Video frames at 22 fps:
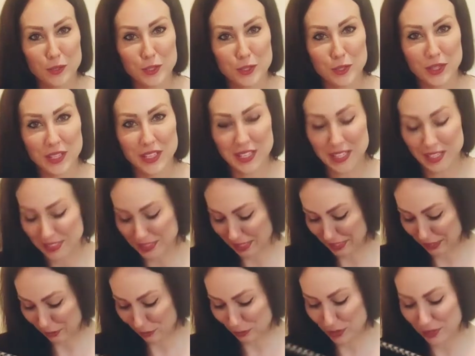so here's a
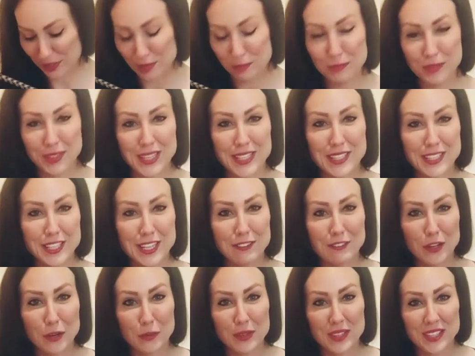little slip lead that
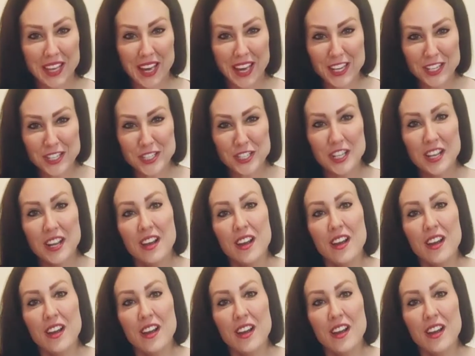I've got with Cash.